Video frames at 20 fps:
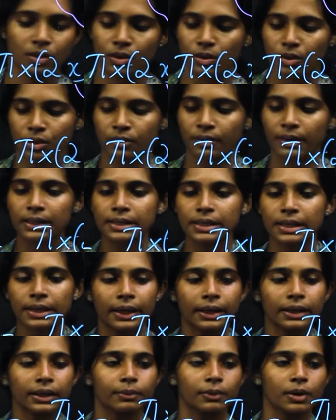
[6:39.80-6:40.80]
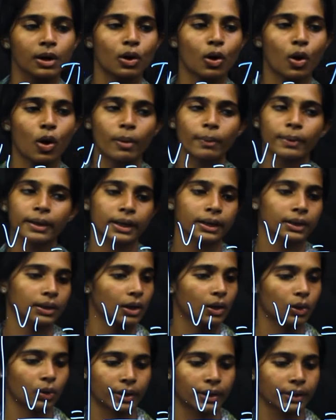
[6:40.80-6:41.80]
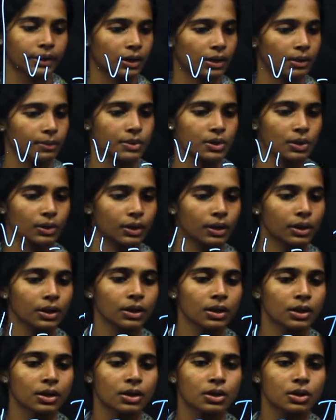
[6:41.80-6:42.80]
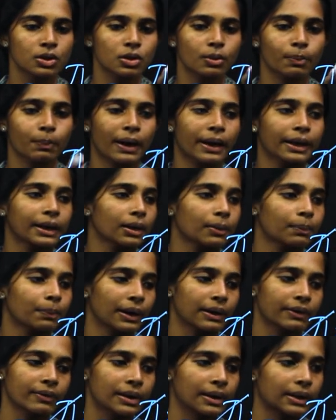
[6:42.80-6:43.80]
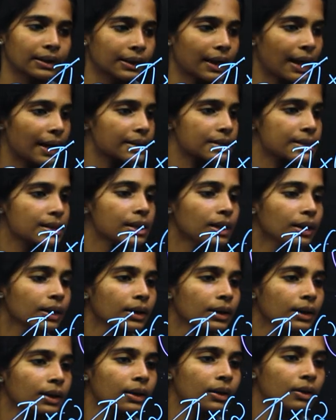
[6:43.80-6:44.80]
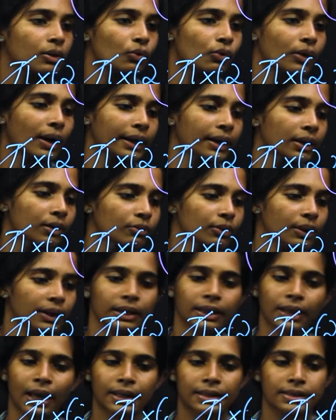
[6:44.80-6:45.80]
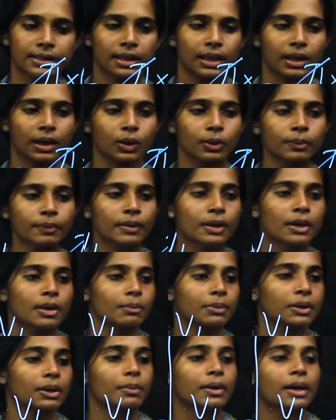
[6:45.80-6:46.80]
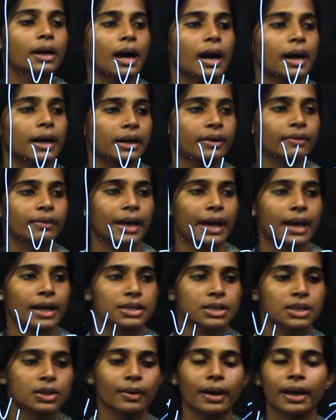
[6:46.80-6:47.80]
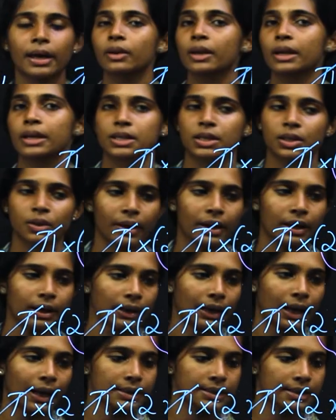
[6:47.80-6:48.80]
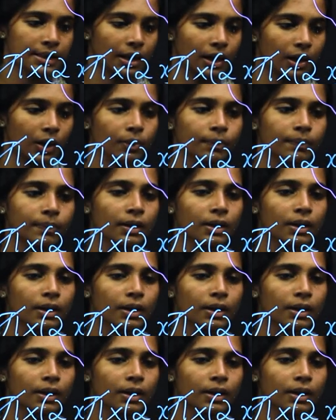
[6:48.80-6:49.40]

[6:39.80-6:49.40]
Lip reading: So once again, namukku common aayittulla kore terms undu. So pi and pi will get cancelled. Y and y cancel aagum. Namukku kaana ivide x square cancel aagum.